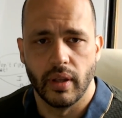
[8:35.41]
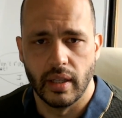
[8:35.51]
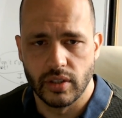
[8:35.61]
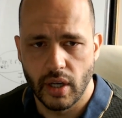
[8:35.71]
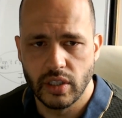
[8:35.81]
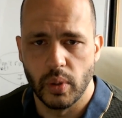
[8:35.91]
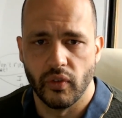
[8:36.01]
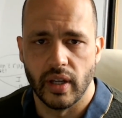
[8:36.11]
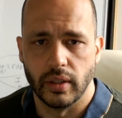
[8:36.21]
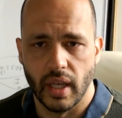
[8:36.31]
it's going to be
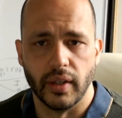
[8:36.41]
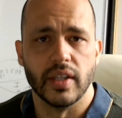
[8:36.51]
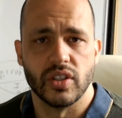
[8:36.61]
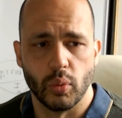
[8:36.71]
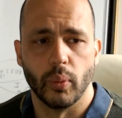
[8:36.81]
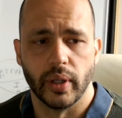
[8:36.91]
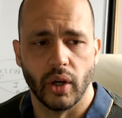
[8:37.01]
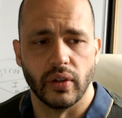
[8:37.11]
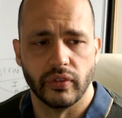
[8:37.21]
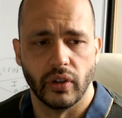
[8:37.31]
read, and this is what we're going
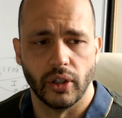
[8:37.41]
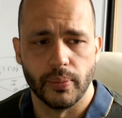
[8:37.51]
to follow.